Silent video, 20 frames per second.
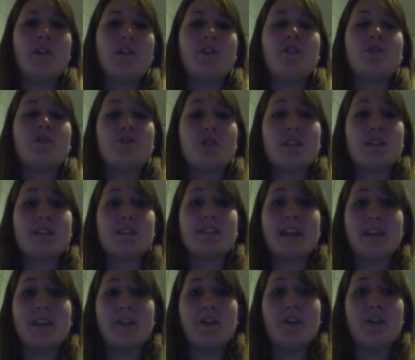usually
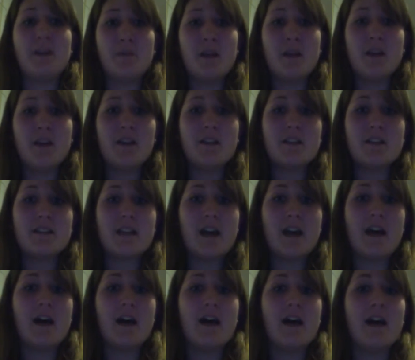sign their emails.
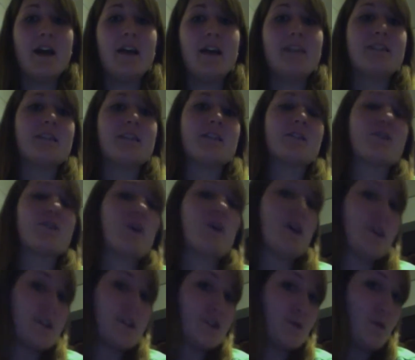It's a
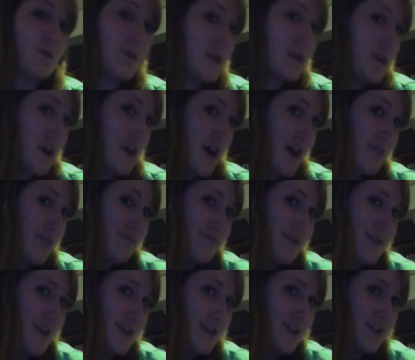Scottish war cry, in
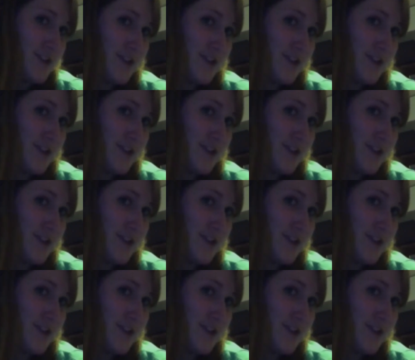case you're